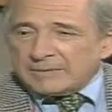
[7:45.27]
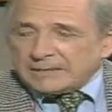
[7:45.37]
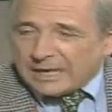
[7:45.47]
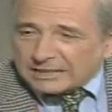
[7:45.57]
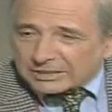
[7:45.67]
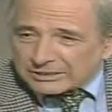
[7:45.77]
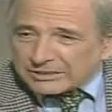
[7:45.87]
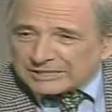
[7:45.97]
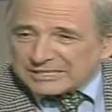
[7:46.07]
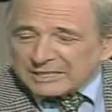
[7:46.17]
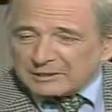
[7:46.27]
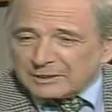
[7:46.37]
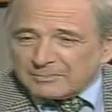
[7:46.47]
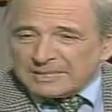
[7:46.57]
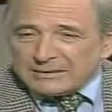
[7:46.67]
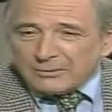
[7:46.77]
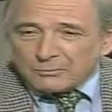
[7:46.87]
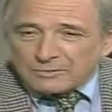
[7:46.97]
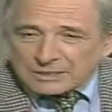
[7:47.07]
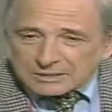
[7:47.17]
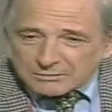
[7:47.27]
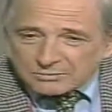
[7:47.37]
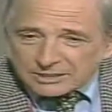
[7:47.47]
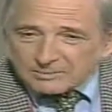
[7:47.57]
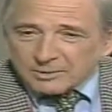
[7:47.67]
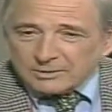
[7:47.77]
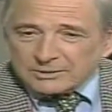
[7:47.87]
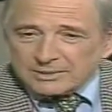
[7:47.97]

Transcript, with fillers: Consciousness is not going to be reducible